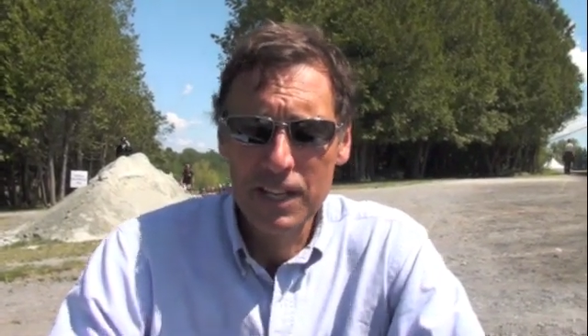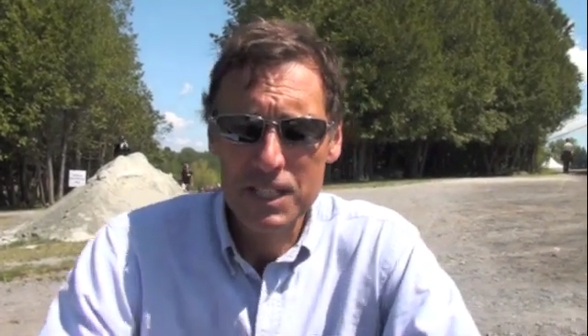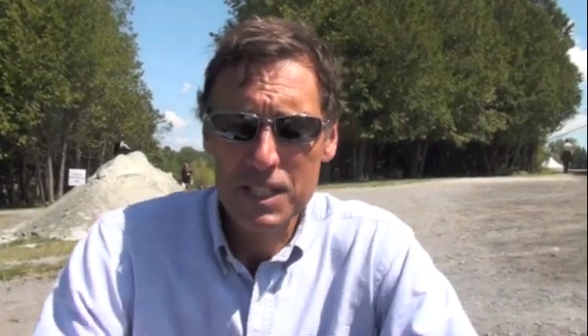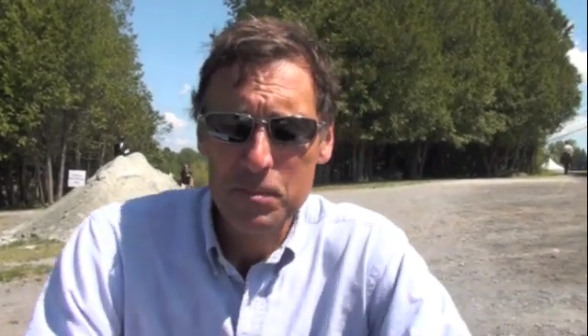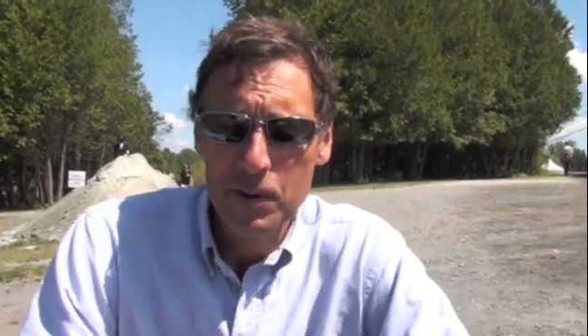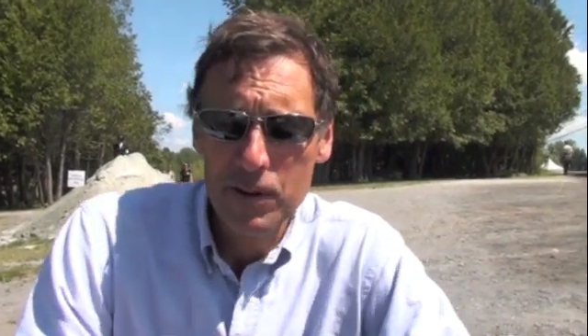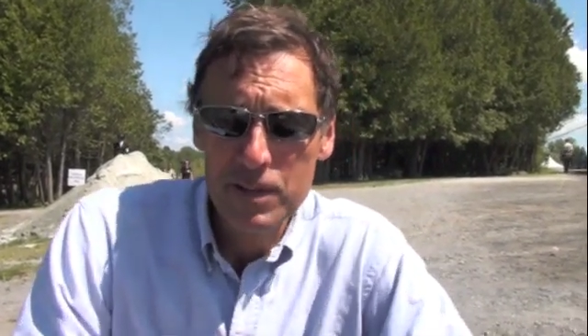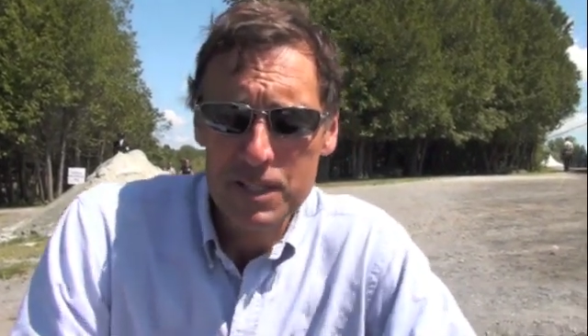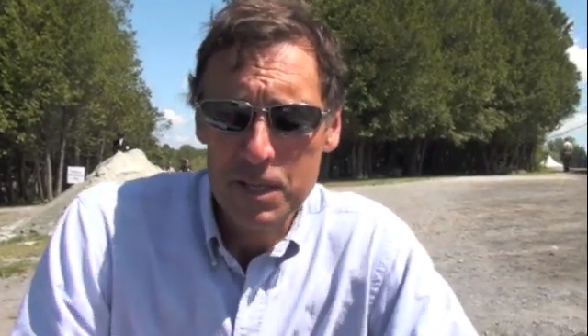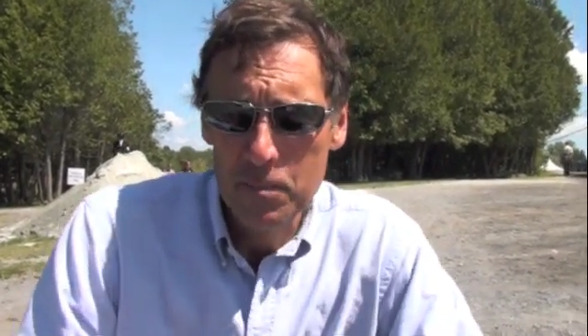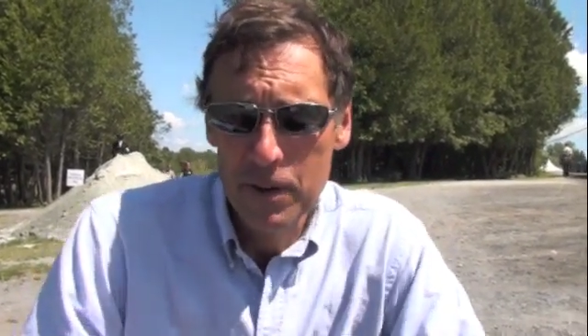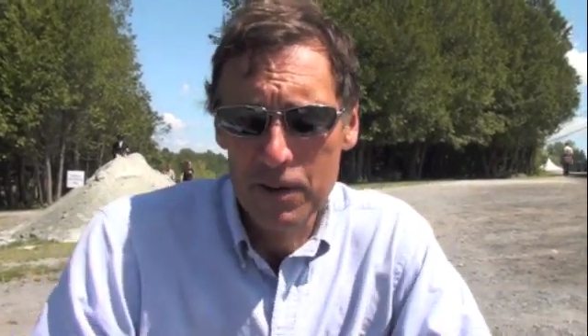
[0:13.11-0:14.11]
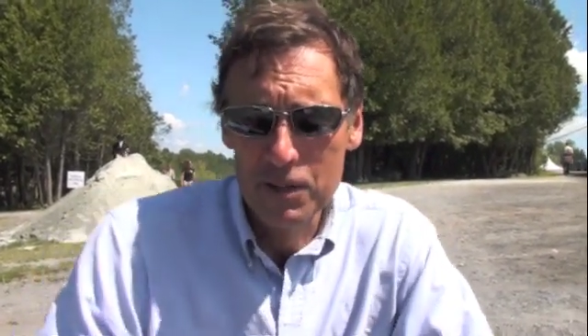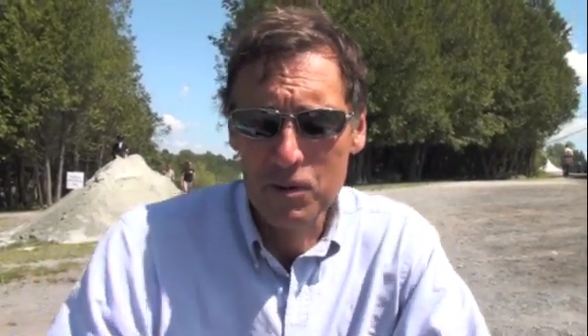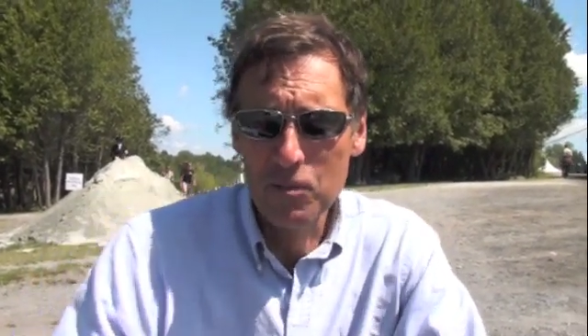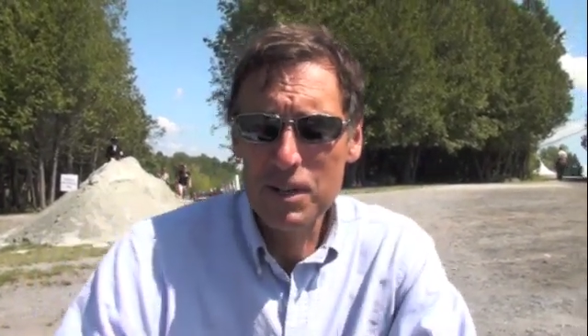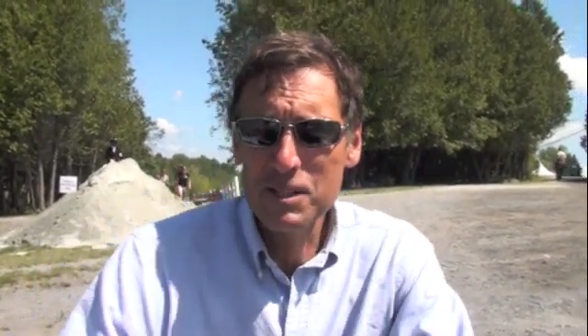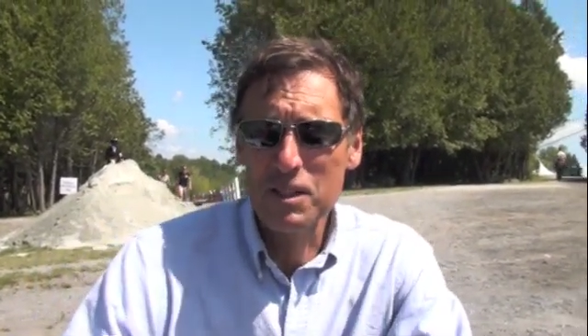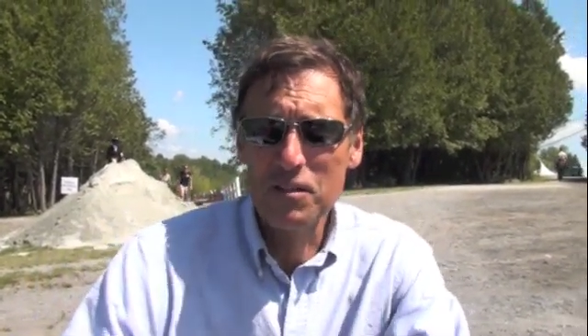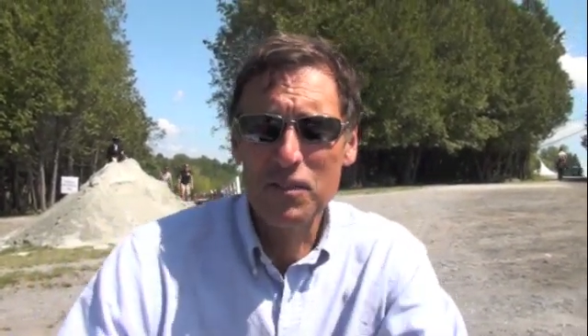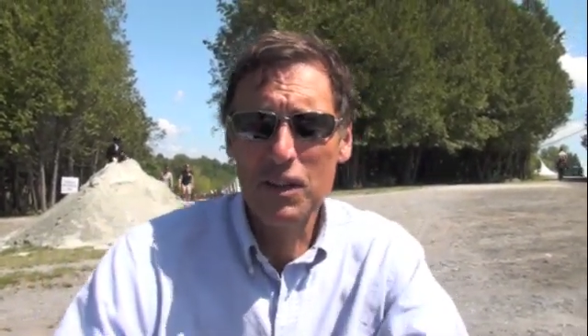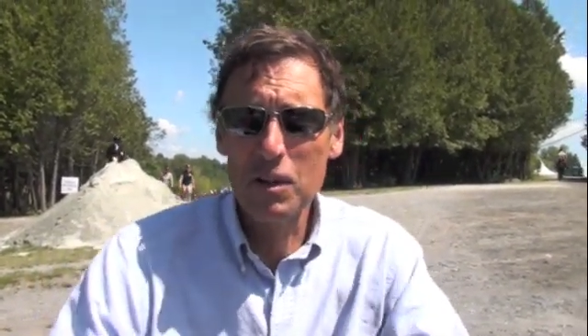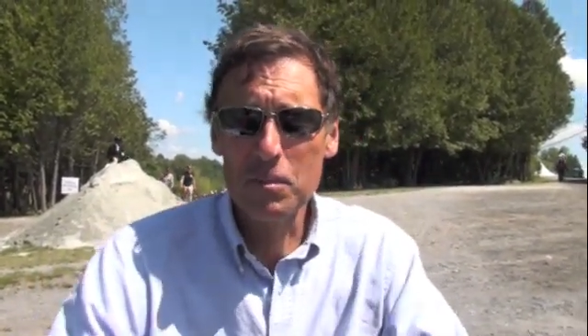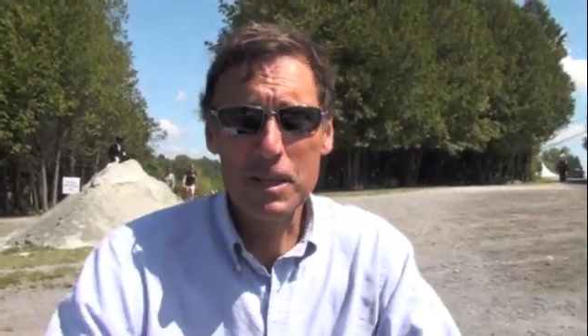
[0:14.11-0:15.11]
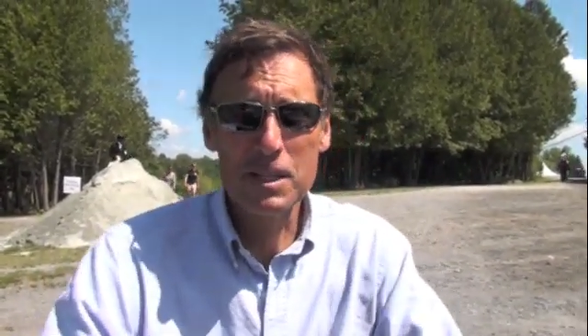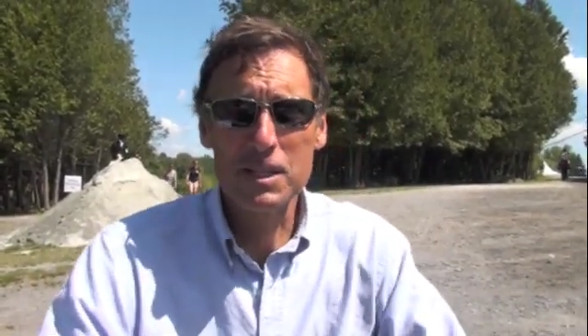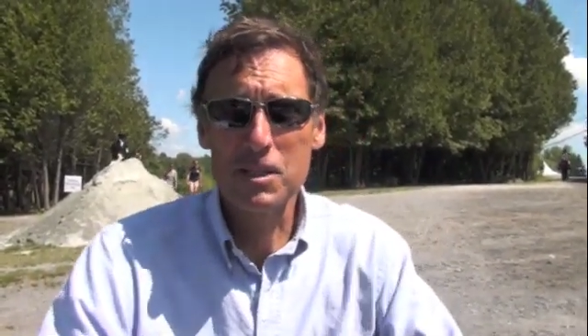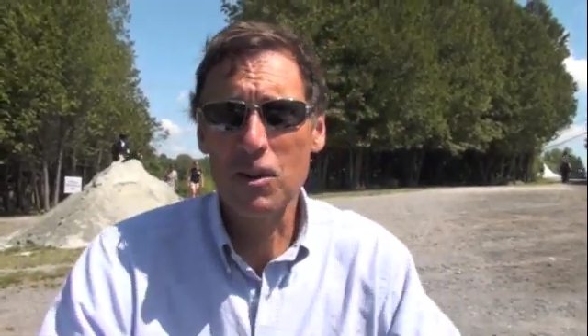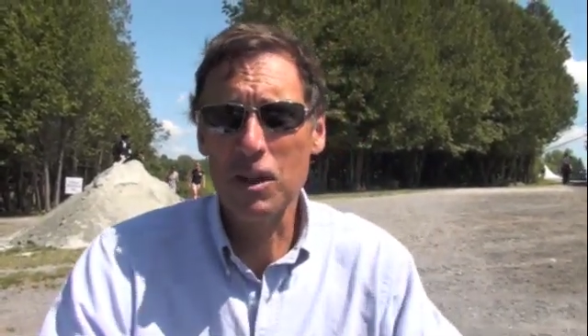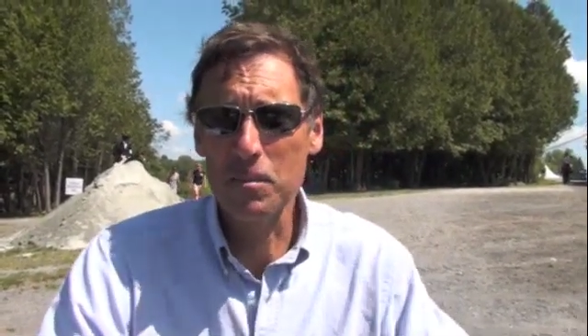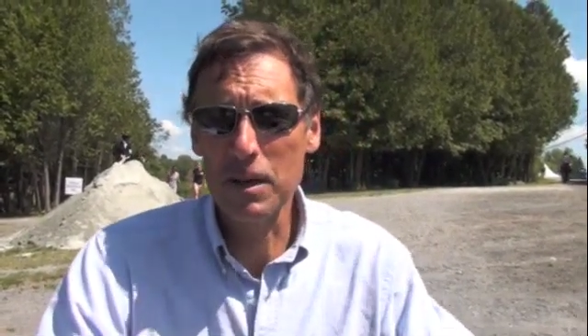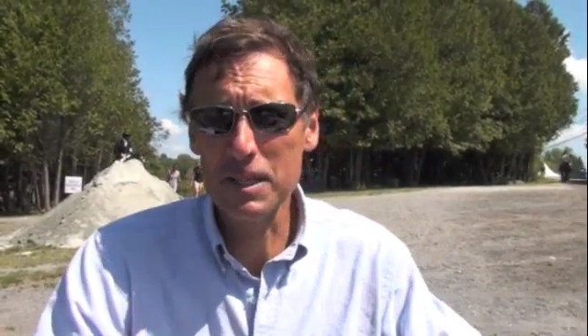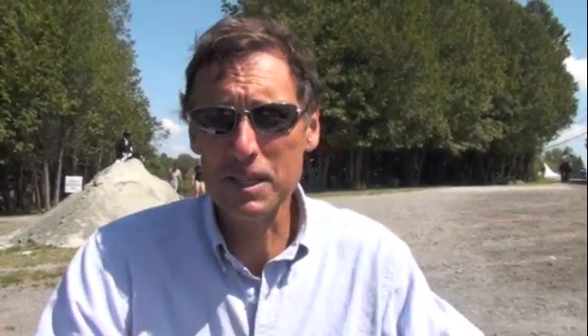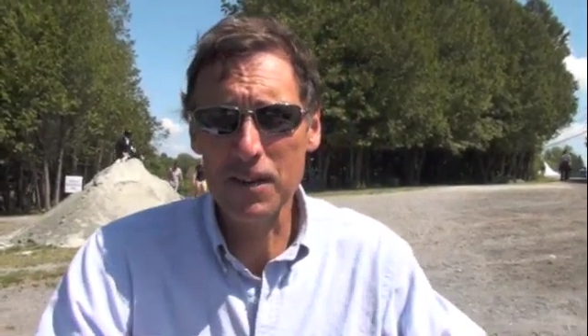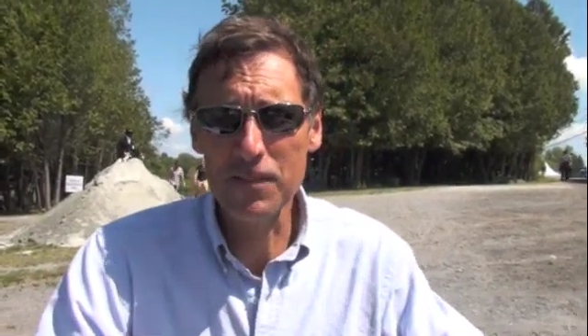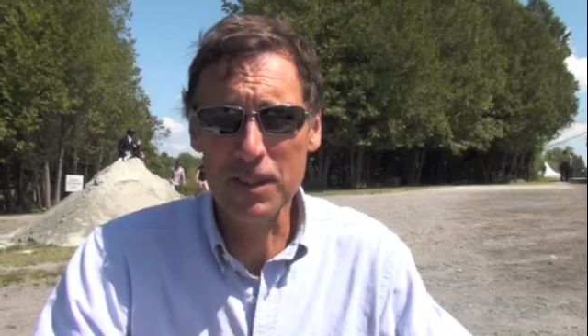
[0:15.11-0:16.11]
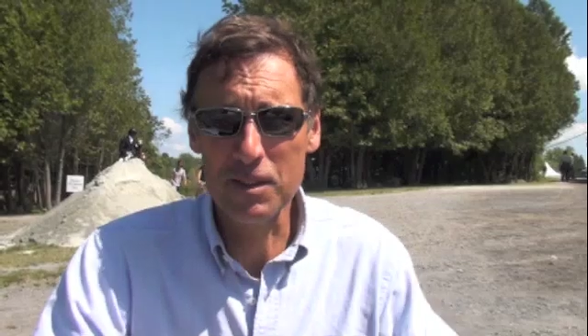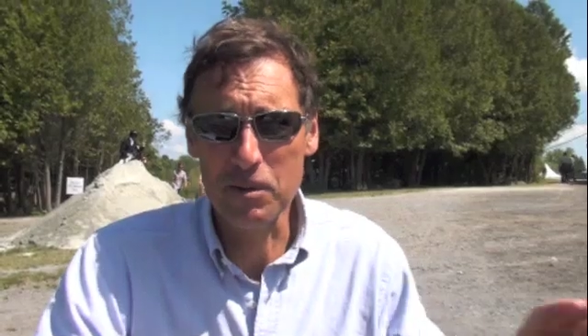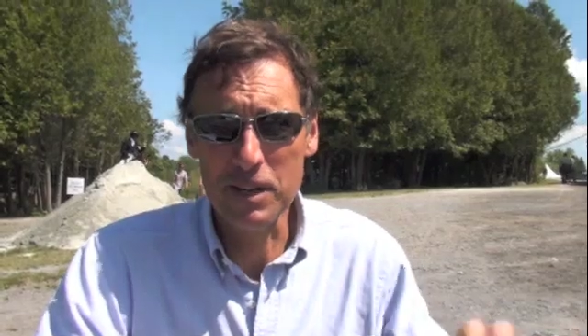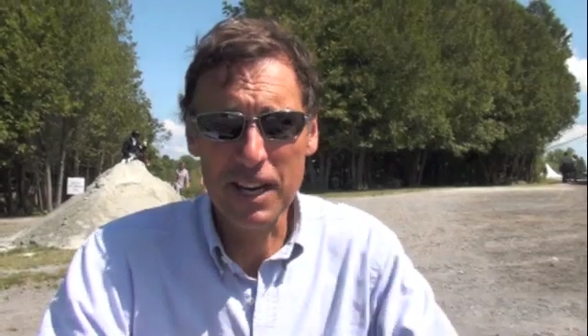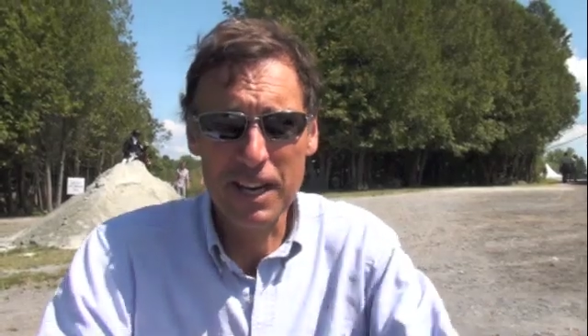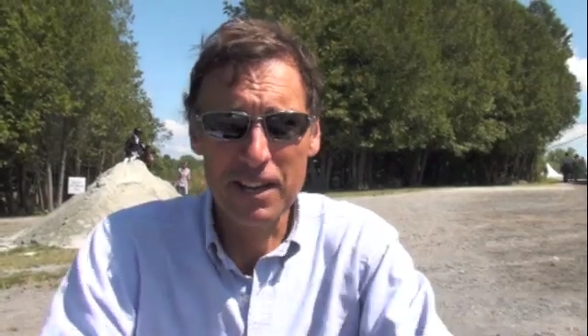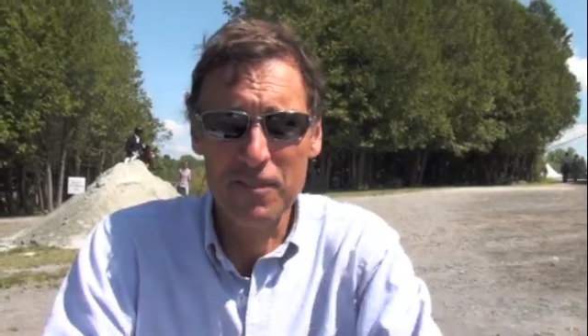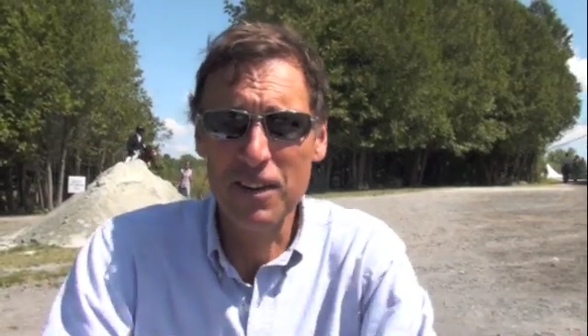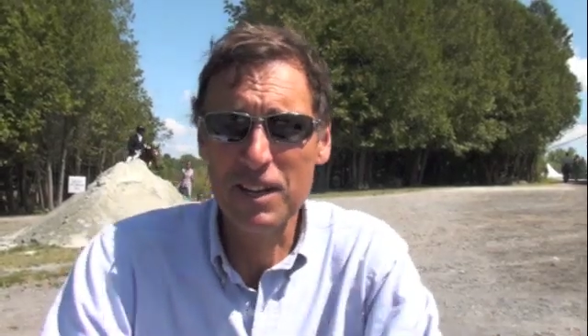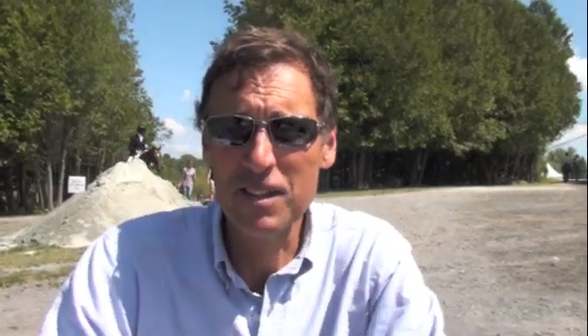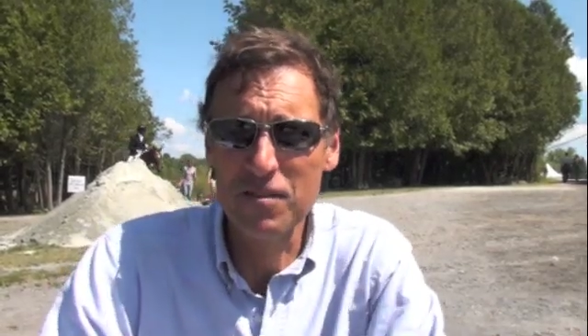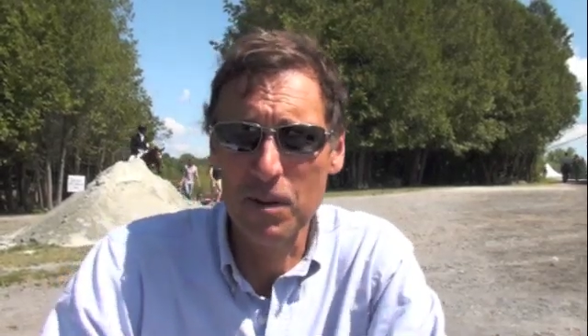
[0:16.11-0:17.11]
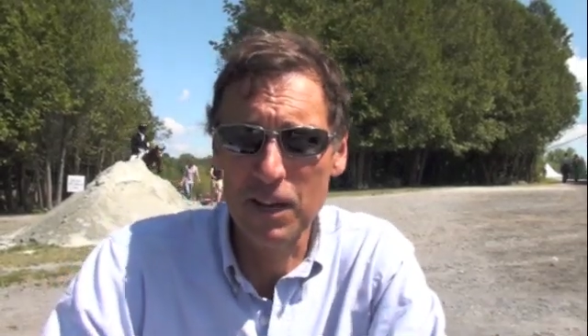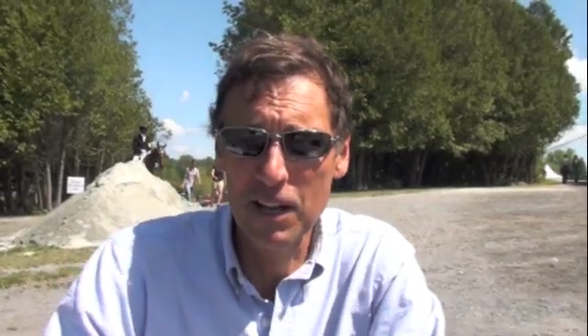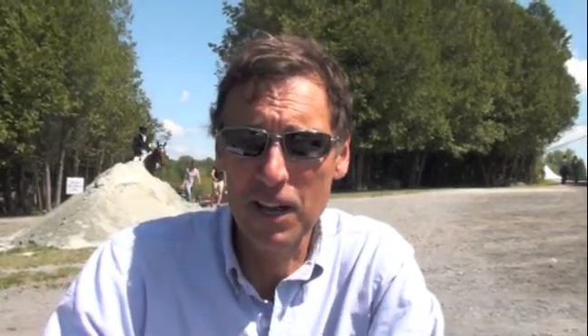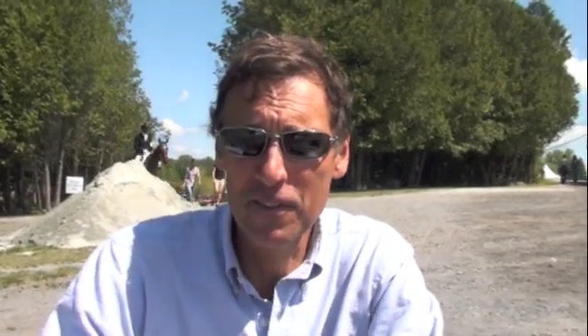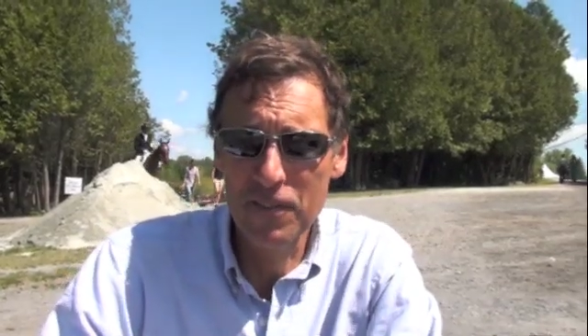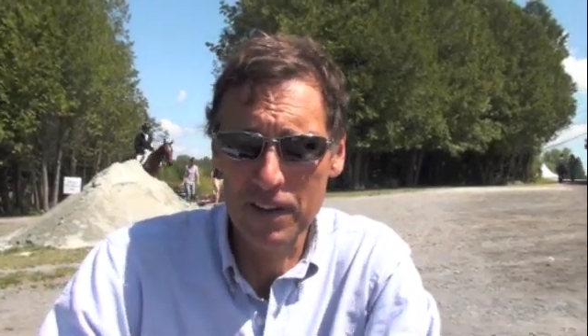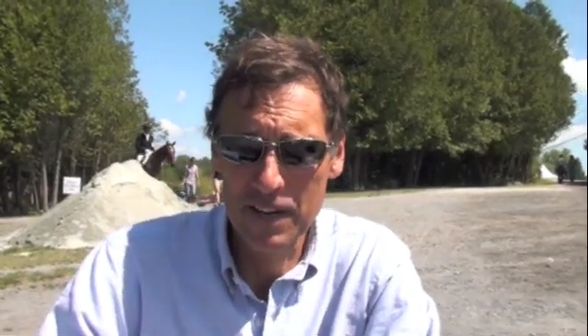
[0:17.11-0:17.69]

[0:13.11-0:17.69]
inexperienced compared to the rest of the field because it's only my 7th three-day event of my life,